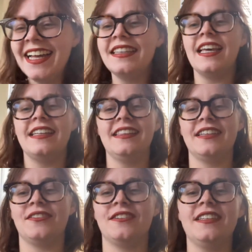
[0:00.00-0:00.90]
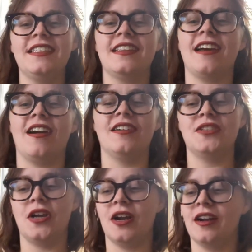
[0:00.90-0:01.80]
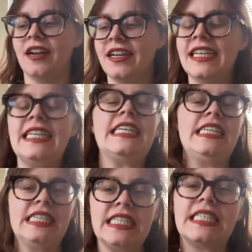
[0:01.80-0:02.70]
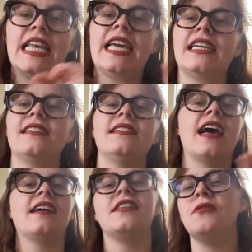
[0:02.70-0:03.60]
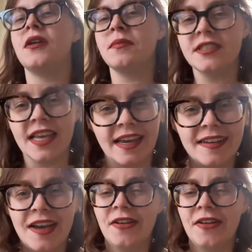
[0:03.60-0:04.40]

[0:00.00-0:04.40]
Like literally the cards are saying exactly what I'm saying.